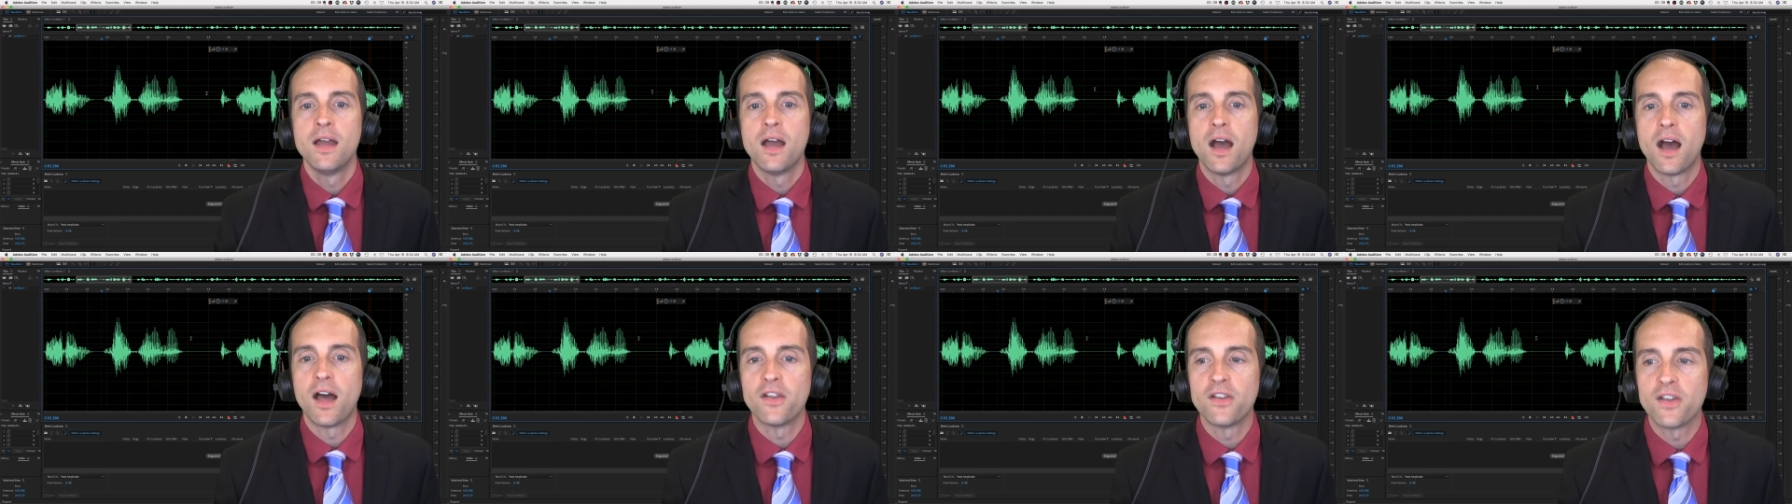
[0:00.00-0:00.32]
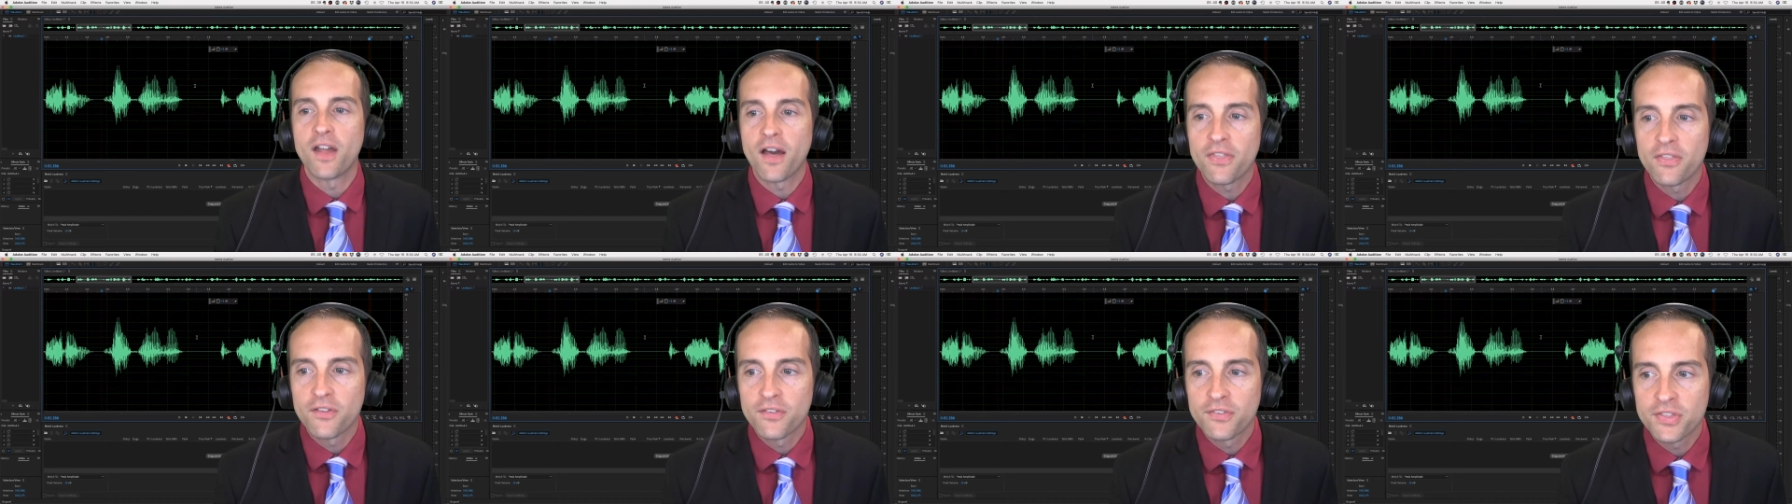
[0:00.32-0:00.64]

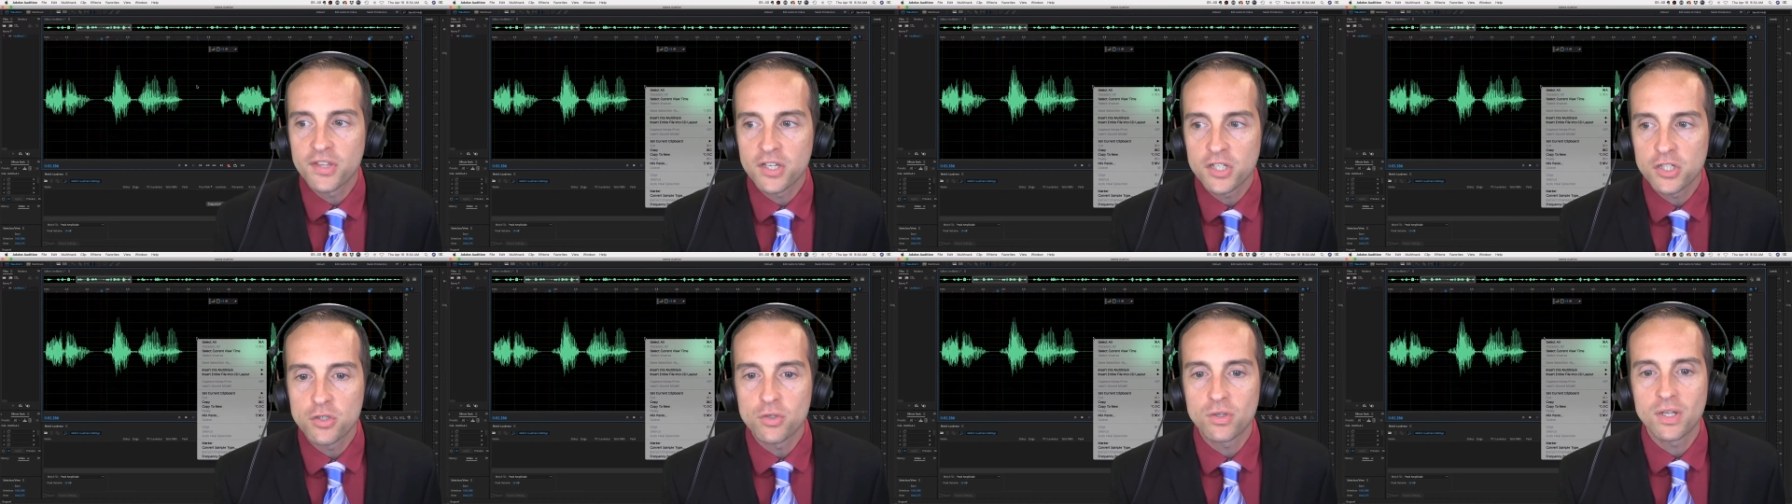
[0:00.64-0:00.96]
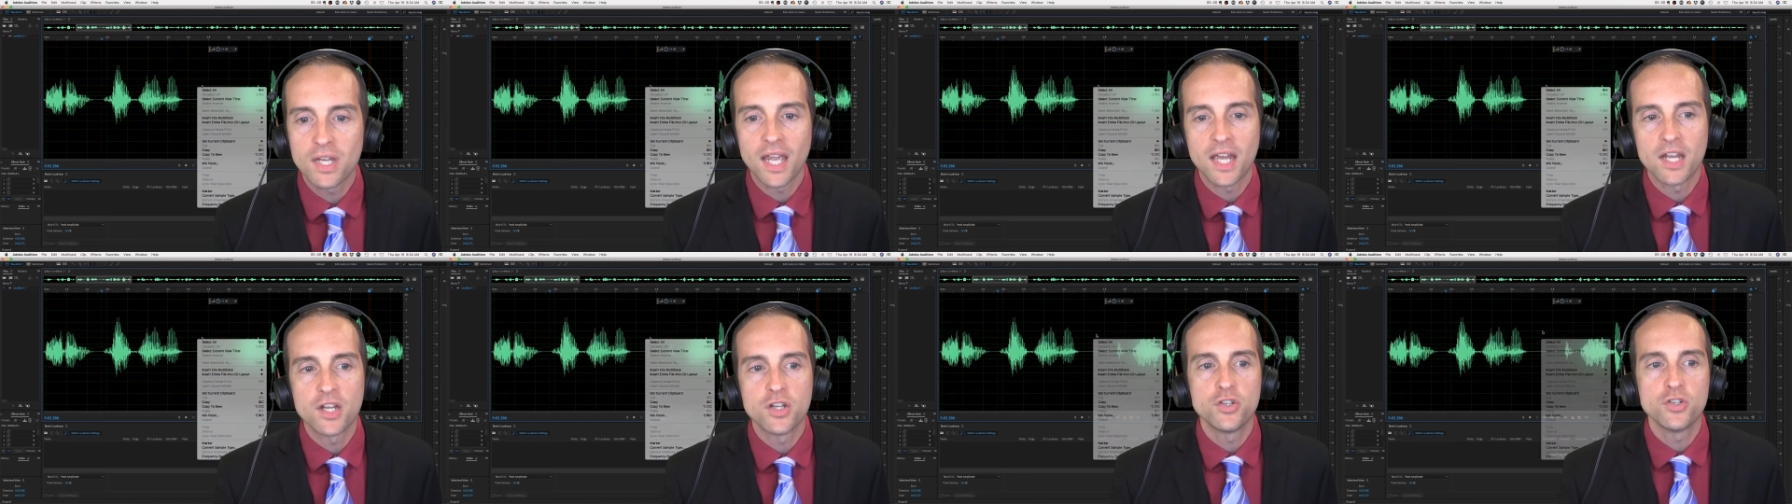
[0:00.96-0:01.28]
Another thing you
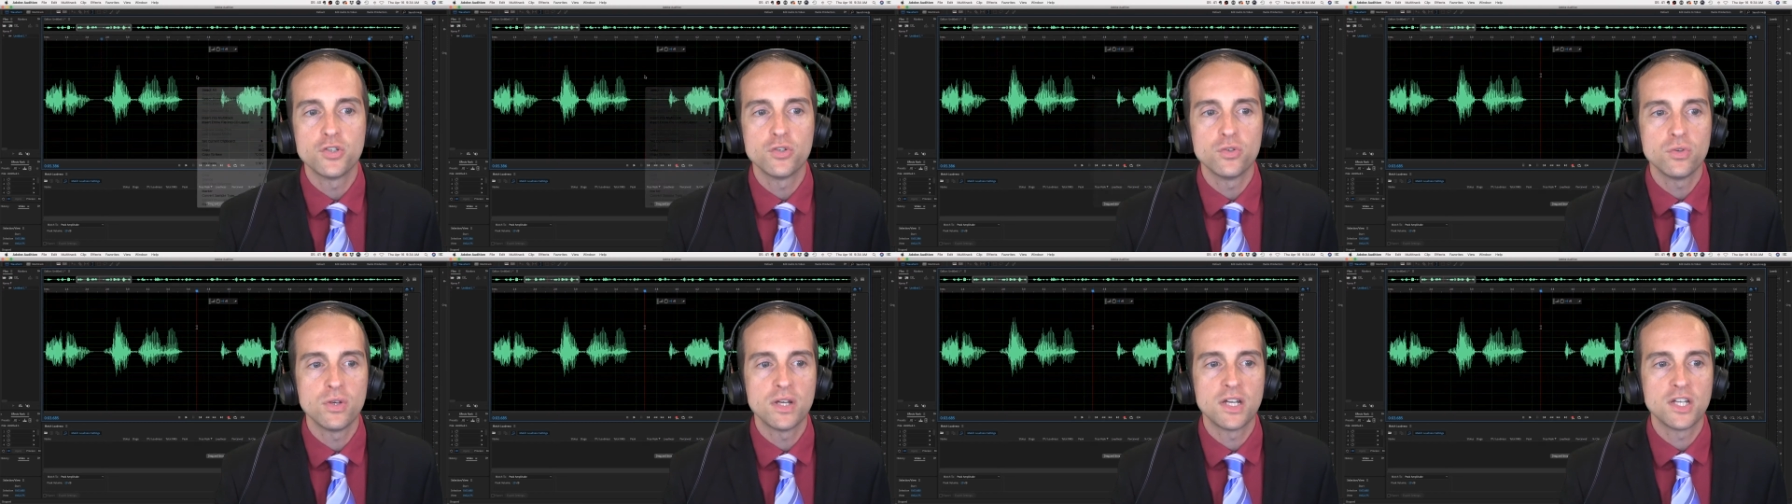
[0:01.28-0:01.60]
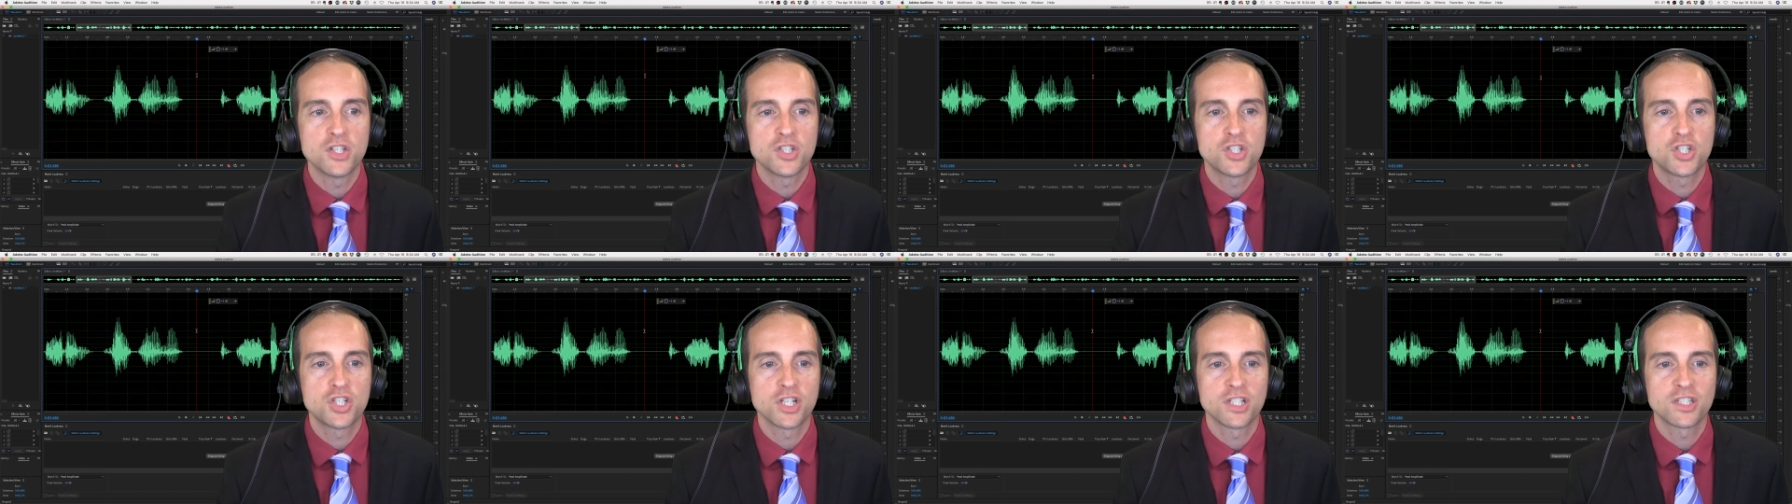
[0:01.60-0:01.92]
can do
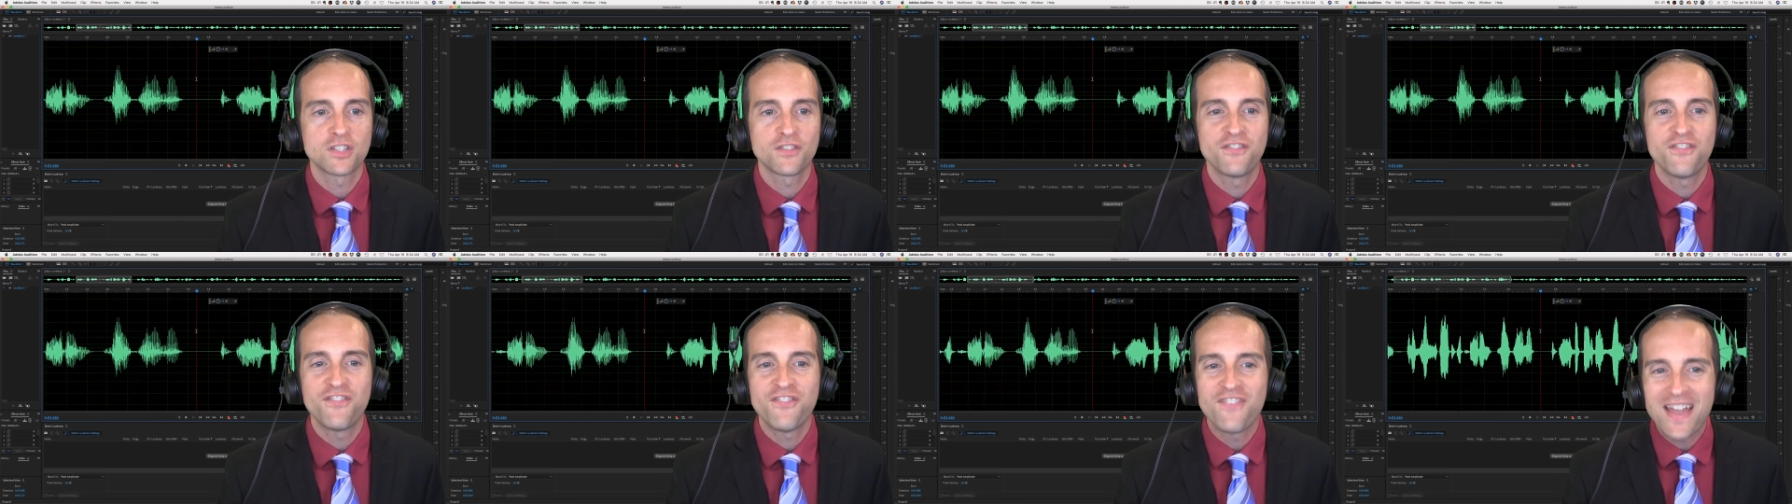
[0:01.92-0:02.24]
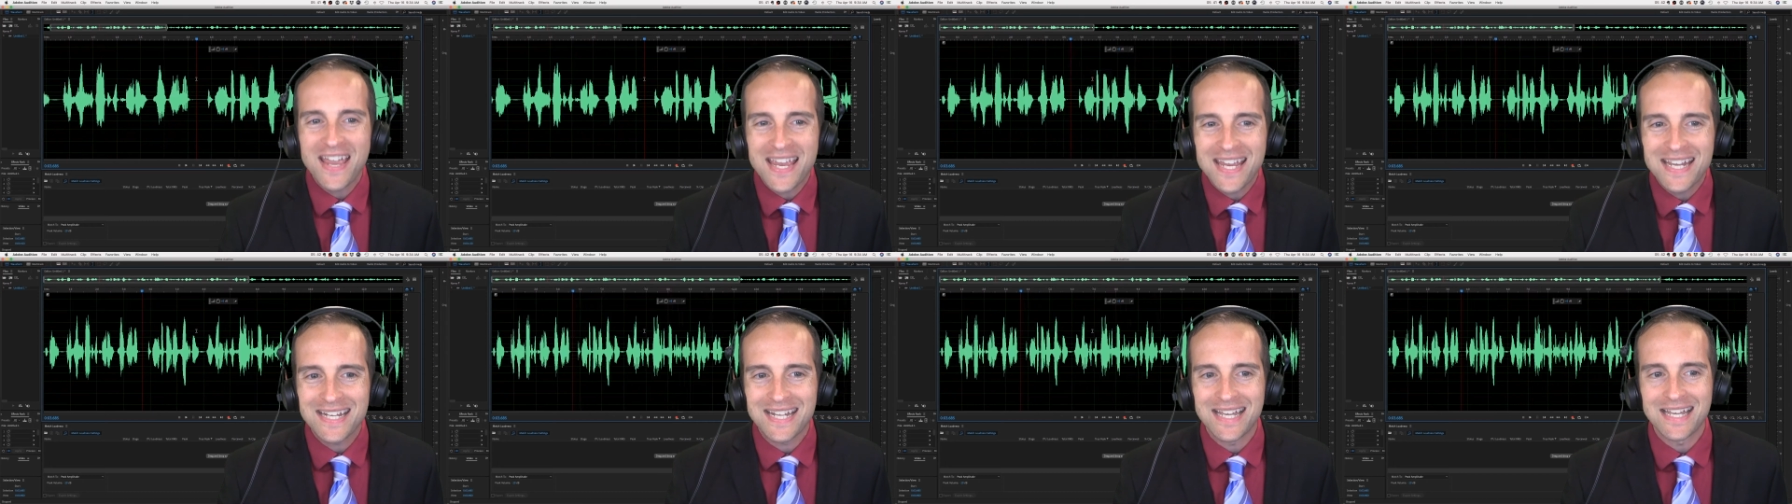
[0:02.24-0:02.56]
is just
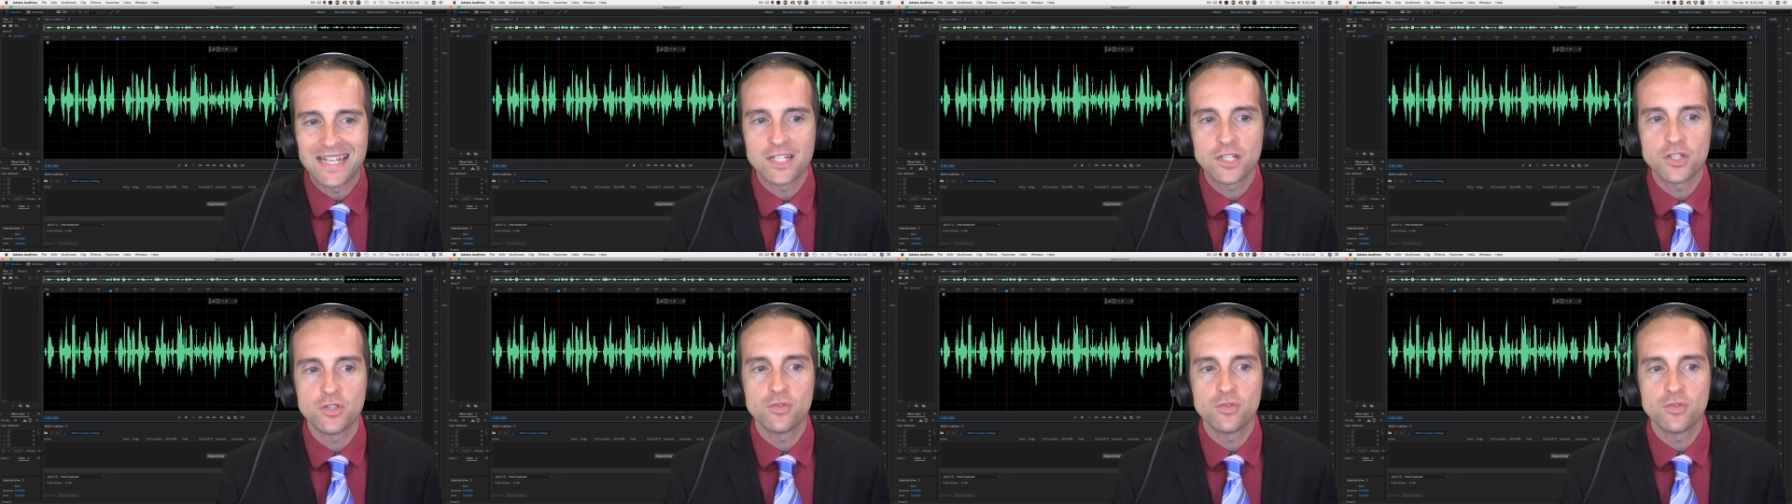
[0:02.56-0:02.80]
fade it.